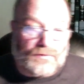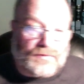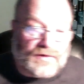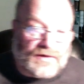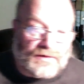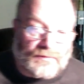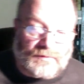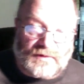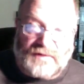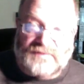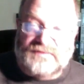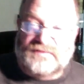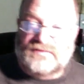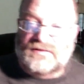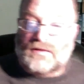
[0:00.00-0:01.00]
what anyone else
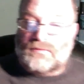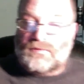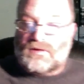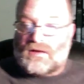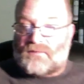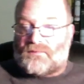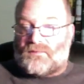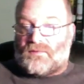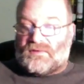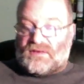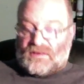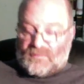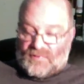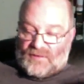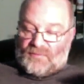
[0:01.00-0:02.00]
is saying. We got
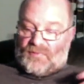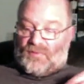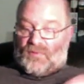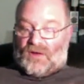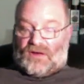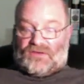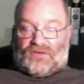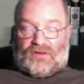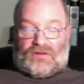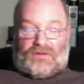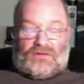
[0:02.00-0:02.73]
14 people watching.